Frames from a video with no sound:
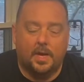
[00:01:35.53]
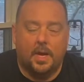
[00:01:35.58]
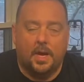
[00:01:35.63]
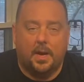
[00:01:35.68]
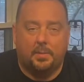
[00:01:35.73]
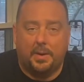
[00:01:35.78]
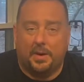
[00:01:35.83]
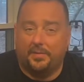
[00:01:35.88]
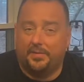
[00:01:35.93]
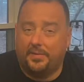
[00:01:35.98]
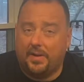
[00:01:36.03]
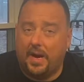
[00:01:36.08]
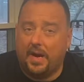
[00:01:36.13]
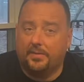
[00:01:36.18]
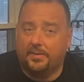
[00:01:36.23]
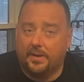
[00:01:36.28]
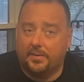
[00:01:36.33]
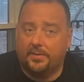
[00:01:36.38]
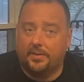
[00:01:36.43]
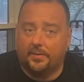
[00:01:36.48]
about 5
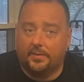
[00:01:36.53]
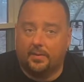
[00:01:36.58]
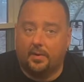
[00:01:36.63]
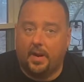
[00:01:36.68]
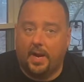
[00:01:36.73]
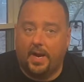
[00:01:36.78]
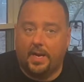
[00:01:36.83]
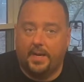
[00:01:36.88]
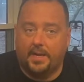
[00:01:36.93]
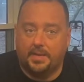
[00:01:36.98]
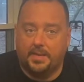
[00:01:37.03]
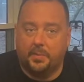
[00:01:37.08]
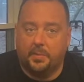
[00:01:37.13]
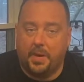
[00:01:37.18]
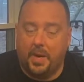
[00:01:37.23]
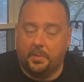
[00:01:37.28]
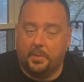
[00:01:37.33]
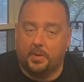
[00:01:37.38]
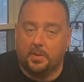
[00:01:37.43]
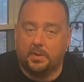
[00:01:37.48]
different varieties of
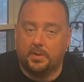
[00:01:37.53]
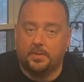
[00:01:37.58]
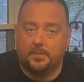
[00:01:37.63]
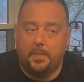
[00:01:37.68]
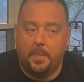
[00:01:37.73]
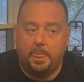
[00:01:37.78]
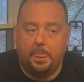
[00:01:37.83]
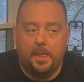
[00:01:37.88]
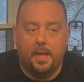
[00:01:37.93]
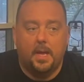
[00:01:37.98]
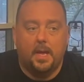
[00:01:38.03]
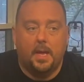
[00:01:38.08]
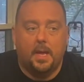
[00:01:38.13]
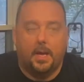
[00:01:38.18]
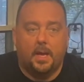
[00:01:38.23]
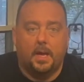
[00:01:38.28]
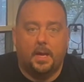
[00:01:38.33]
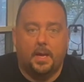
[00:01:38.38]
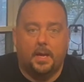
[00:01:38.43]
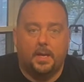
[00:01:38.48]
peppers.
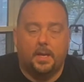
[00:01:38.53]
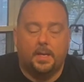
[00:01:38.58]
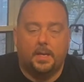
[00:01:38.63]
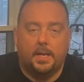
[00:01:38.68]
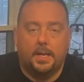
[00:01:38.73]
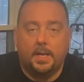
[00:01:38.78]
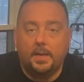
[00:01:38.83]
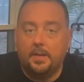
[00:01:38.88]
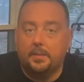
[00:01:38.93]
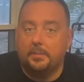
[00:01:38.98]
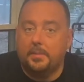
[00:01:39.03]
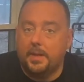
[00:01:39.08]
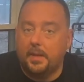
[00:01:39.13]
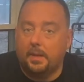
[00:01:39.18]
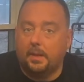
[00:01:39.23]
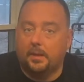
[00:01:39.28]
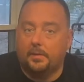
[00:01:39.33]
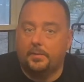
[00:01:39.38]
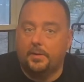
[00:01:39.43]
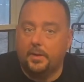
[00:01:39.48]
And in the
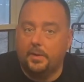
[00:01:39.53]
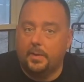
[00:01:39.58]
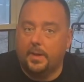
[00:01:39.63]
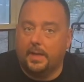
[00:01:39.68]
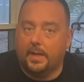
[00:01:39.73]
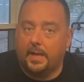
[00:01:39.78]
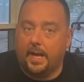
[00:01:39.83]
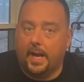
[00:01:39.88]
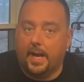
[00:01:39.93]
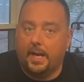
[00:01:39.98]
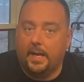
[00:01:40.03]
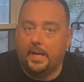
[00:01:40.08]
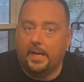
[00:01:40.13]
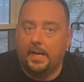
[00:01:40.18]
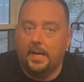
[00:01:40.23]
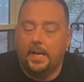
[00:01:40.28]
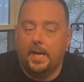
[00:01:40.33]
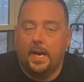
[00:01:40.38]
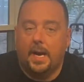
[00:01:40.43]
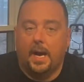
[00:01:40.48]
middle of doing that,
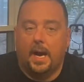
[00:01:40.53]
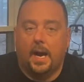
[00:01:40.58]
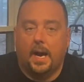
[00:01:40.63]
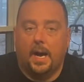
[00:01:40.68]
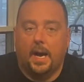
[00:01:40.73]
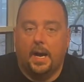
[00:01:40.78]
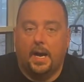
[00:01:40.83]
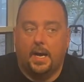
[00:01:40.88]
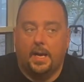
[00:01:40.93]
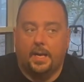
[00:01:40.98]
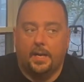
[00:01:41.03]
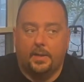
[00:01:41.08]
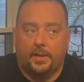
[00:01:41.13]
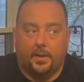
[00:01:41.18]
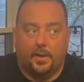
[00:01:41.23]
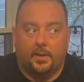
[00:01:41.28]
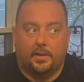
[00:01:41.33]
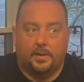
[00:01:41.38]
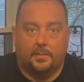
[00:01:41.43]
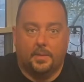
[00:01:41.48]
I
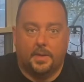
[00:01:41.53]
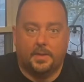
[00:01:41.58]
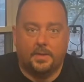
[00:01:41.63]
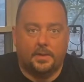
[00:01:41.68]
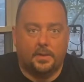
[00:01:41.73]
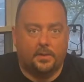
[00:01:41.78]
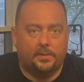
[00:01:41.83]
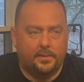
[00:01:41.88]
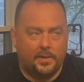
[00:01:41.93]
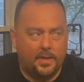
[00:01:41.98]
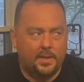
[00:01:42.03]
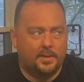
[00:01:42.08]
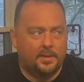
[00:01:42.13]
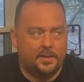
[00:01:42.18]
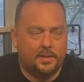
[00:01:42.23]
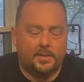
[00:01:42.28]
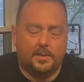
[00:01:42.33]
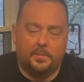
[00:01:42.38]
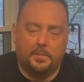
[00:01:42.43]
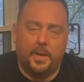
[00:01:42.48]
thought to myself,
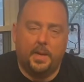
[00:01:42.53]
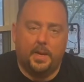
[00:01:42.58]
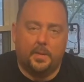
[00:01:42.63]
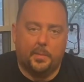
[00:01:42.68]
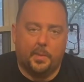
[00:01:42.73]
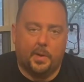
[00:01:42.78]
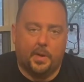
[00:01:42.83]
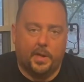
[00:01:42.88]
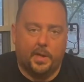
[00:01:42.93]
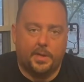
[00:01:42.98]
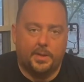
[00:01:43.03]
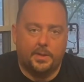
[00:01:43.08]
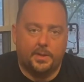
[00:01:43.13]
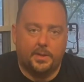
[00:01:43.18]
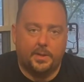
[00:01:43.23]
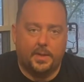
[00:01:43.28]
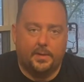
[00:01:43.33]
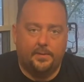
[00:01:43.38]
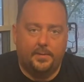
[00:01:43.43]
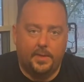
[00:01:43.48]
this would make a pretty
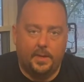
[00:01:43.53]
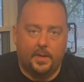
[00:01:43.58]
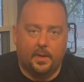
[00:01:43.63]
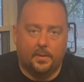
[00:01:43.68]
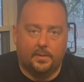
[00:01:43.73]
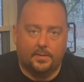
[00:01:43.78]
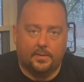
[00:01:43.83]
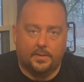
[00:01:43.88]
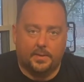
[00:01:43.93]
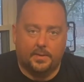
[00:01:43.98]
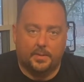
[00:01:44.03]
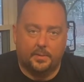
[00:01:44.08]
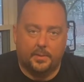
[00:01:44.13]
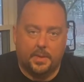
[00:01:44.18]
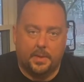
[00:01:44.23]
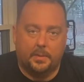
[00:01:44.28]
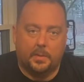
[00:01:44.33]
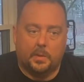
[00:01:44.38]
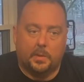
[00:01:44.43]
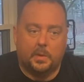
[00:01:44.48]
interesting video for some
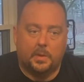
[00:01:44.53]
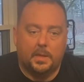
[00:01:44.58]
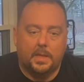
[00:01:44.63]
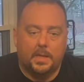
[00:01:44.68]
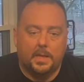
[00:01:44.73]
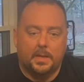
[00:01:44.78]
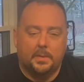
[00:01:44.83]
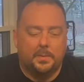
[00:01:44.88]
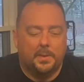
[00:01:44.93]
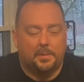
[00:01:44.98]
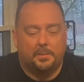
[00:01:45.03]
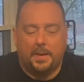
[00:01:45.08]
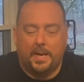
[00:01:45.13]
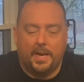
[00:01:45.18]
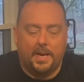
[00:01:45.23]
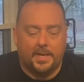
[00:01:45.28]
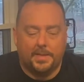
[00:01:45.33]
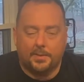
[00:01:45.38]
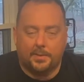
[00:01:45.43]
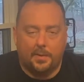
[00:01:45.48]
people. But my
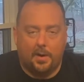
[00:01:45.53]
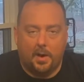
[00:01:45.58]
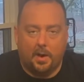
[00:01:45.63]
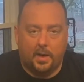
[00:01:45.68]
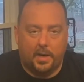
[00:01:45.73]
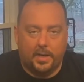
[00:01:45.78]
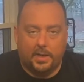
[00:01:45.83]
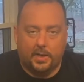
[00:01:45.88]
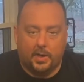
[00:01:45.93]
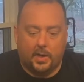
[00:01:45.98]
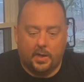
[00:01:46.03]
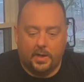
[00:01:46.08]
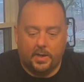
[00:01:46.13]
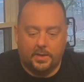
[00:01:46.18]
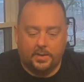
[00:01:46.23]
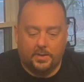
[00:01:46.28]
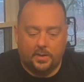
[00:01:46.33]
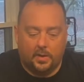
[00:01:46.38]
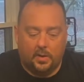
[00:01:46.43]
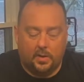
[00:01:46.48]
hands were already dirty,
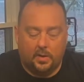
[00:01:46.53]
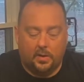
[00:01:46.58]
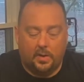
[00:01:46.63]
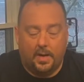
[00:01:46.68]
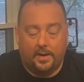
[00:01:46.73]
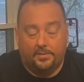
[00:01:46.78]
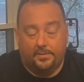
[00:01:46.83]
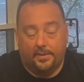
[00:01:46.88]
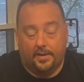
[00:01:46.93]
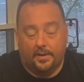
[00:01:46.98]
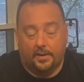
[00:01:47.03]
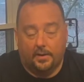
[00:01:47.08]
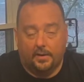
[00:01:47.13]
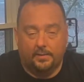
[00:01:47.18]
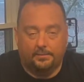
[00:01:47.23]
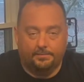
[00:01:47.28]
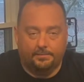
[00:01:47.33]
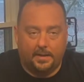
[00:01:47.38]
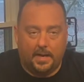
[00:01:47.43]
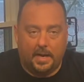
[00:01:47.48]
so I
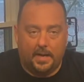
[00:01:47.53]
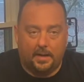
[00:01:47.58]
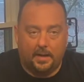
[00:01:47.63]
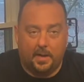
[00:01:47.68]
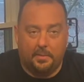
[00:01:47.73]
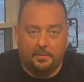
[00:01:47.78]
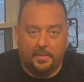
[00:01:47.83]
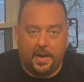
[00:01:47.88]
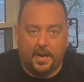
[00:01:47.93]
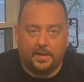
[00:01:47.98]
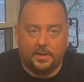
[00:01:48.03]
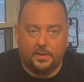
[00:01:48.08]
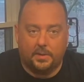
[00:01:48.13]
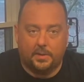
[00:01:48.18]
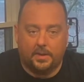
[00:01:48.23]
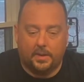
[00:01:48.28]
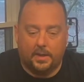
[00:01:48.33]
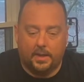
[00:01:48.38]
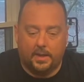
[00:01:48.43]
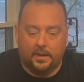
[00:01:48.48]
figured I'll come back to
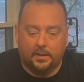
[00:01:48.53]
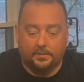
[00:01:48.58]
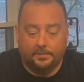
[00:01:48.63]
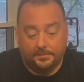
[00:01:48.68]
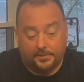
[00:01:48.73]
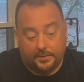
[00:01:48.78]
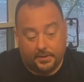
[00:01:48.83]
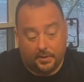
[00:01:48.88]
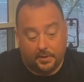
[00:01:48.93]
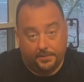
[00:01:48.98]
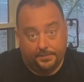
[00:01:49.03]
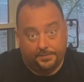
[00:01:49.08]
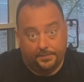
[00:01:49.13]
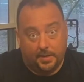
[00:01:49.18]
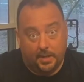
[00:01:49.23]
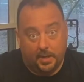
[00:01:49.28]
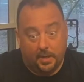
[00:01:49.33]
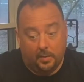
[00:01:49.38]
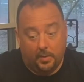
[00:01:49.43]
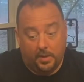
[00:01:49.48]
it later. So
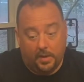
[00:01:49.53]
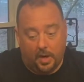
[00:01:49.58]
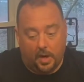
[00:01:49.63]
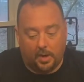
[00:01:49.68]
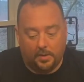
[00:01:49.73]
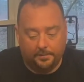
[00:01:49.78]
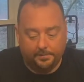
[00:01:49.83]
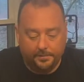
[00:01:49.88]
here we are.